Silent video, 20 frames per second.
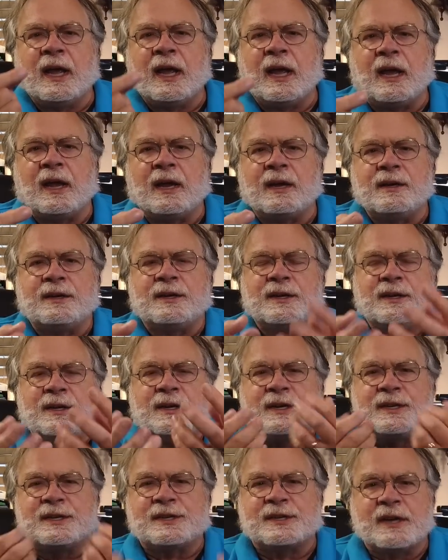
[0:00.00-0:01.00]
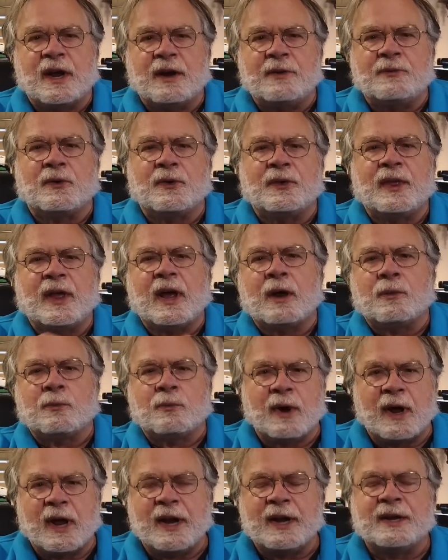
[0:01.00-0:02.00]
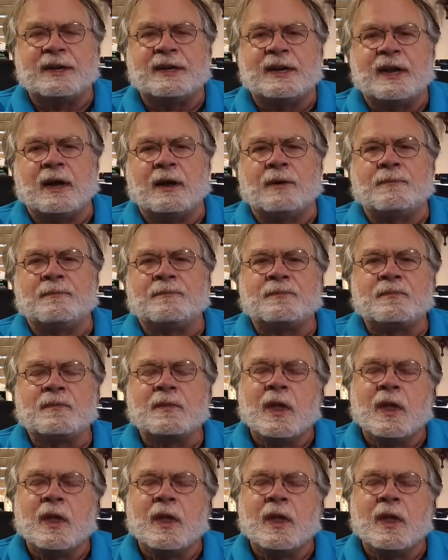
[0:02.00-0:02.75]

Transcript: and decipher that, write it down.